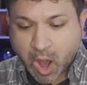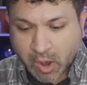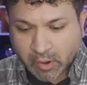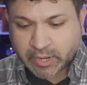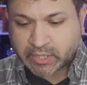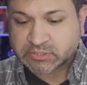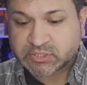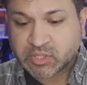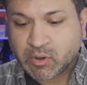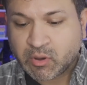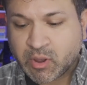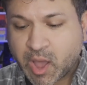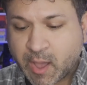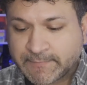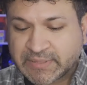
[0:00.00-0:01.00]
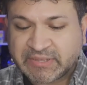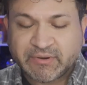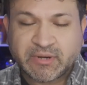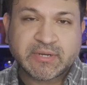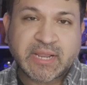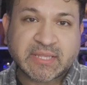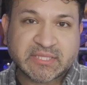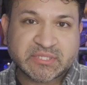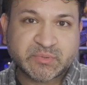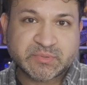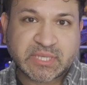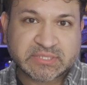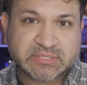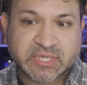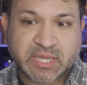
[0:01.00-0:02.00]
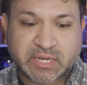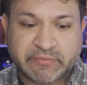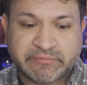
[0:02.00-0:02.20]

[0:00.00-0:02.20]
All right, so believe it or not, this was actually kind